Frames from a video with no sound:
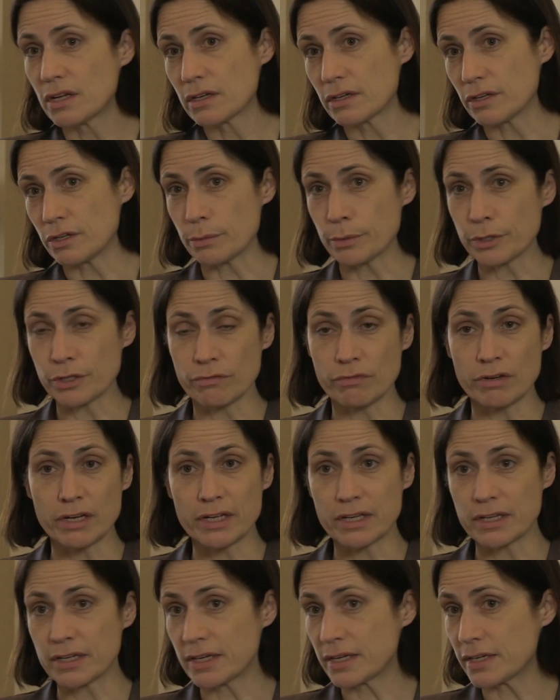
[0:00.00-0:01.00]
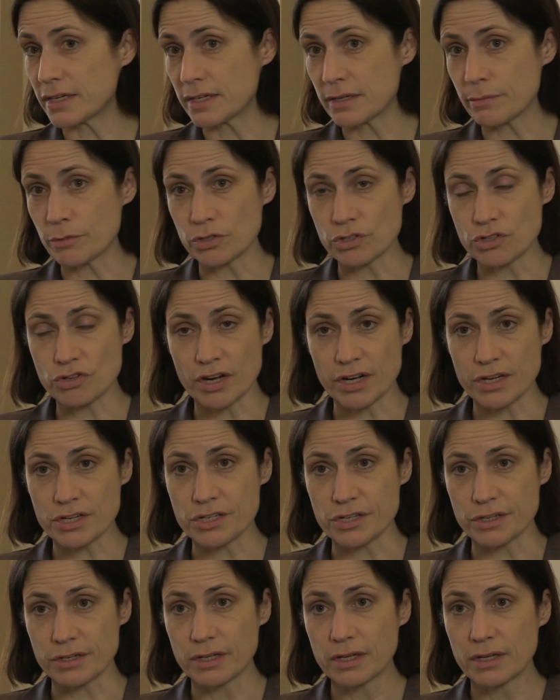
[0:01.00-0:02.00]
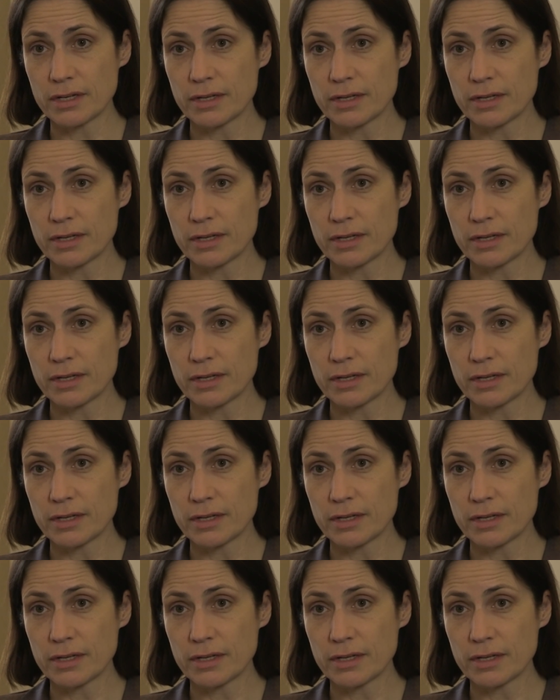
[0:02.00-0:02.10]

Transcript: whether they're really going to get any more traction,